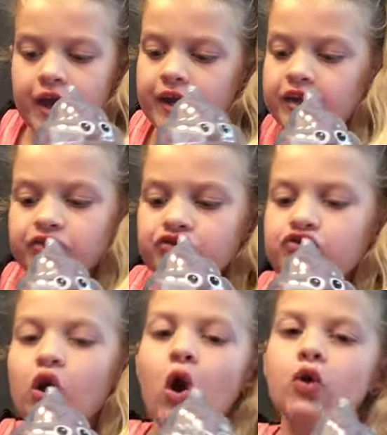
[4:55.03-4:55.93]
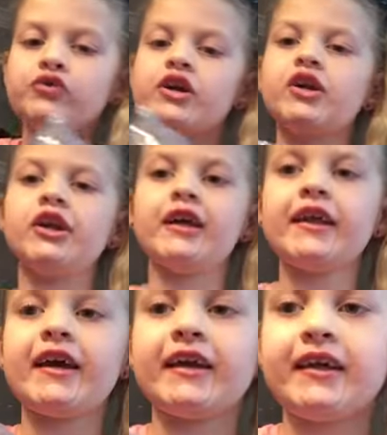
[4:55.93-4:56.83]
It is so jiggly, and
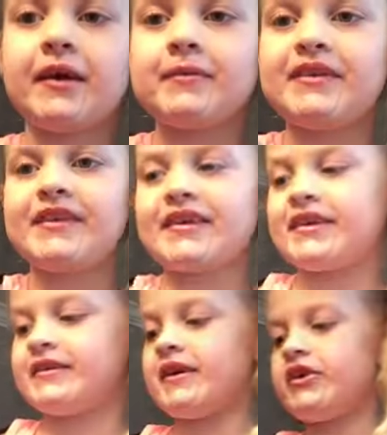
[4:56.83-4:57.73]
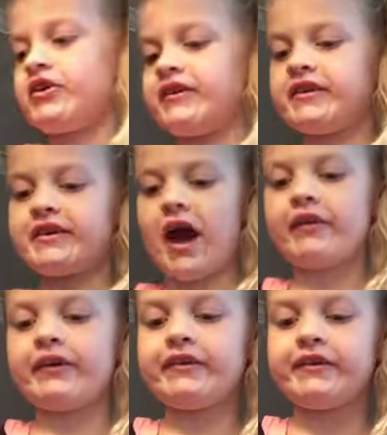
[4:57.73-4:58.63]
like it comes in this container. It's a
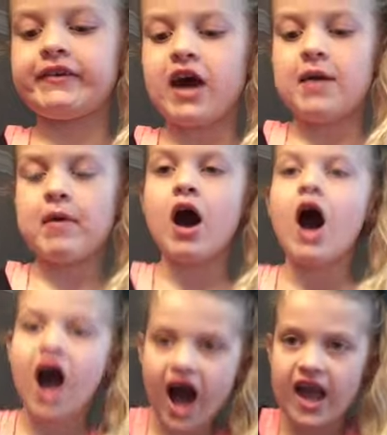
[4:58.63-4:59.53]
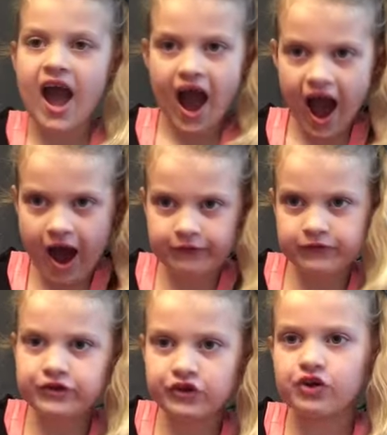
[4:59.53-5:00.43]
galaxy slime. I have
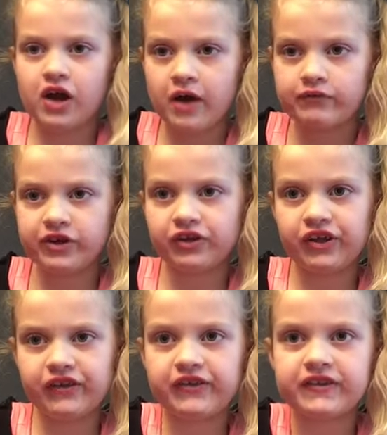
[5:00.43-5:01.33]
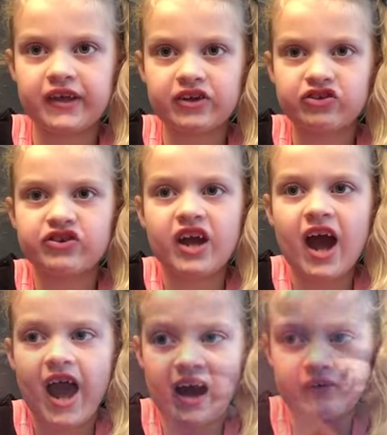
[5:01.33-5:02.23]
to show you how jiggly this is. I just
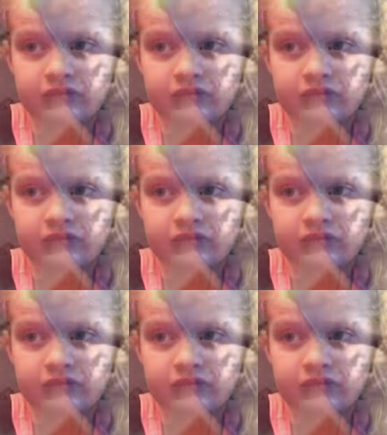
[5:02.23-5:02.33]
have